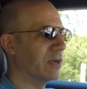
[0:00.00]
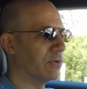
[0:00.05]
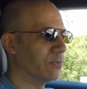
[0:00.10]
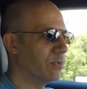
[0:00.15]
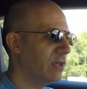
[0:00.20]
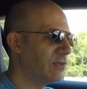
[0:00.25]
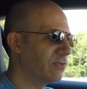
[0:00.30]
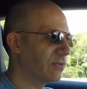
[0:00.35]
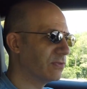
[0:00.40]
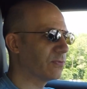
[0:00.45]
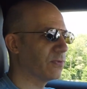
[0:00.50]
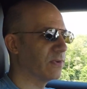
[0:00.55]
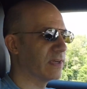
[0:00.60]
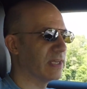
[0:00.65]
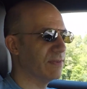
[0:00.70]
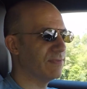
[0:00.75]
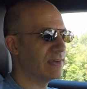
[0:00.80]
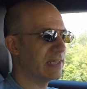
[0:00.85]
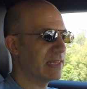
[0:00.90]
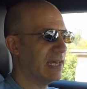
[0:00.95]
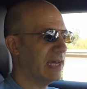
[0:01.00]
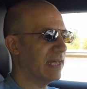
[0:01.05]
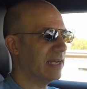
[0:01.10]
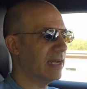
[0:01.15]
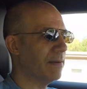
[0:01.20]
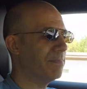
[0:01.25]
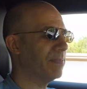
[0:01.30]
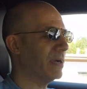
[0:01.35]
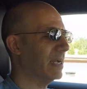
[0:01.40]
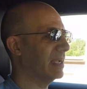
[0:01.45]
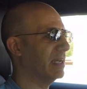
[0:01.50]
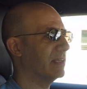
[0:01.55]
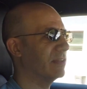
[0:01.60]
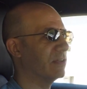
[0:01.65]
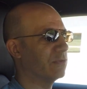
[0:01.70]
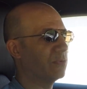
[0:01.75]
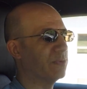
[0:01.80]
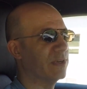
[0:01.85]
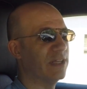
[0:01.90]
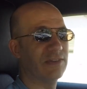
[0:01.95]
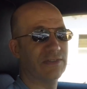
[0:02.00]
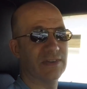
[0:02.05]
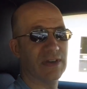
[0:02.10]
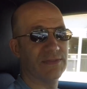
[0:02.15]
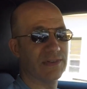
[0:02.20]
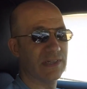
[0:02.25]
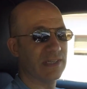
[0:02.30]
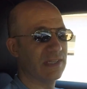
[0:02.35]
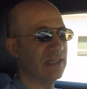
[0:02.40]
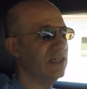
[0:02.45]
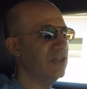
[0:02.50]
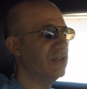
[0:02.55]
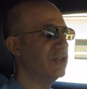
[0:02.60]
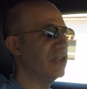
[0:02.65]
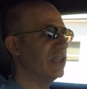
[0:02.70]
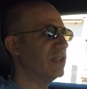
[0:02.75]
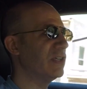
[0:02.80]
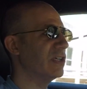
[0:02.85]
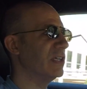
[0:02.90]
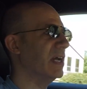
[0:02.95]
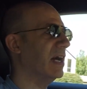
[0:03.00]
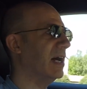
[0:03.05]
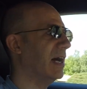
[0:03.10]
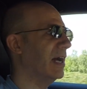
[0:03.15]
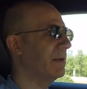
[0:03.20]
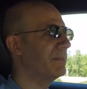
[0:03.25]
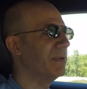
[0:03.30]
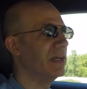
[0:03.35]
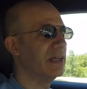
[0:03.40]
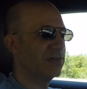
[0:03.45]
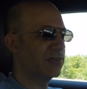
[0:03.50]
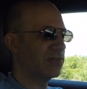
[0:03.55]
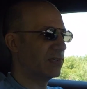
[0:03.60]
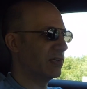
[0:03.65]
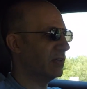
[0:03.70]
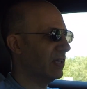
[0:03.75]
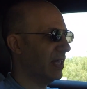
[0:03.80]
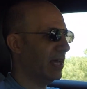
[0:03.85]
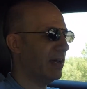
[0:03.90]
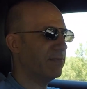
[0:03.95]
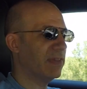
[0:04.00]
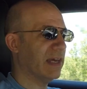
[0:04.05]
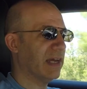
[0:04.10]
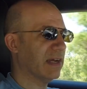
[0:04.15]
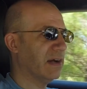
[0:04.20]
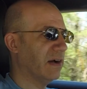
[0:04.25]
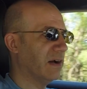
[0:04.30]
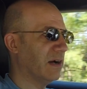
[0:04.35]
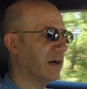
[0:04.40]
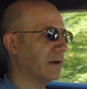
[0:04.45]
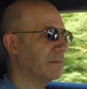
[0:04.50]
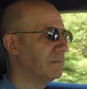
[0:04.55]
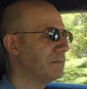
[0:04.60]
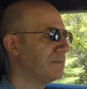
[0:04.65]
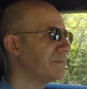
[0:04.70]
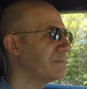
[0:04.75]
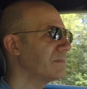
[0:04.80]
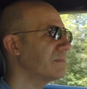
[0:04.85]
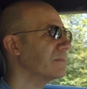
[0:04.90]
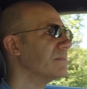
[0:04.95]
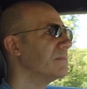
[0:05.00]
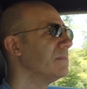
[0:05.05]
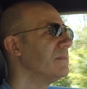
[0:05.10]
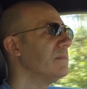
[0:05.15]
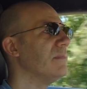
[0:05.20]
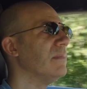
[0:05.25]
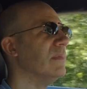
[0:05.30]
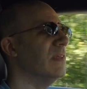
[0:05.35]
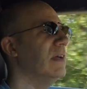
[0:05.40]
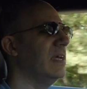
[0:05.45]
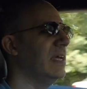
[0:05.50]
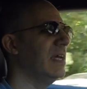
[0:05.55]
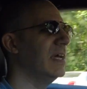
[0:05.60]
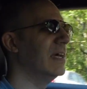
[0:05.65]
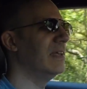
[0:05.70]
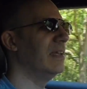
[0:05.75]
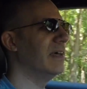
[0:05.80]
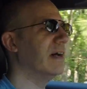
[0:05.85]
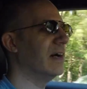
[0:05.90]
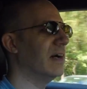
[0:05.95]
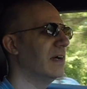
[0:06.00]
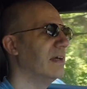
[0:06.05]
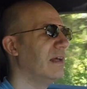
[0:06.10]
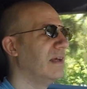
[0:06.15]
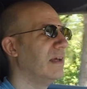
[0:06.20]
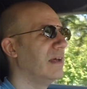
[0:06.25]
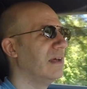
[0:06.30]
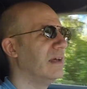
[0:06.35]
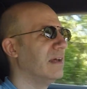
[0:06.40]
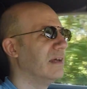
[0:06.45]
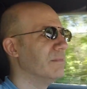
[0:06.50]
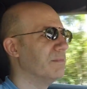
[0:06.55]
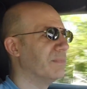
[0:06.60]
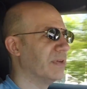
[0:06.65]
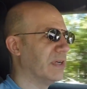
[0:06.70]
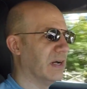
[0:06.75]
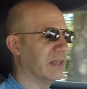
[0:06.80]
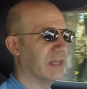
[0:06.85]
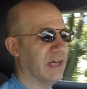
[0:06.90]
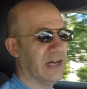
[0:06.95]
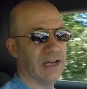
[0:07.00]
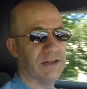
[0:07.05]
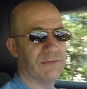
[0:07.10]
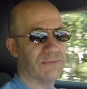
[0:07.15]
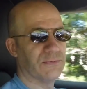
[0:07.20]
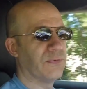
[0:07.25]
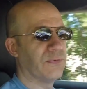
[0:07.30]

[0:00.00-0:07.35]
reasons for giving that up. I got the 2017 GTI, still have that car, and been on the hunt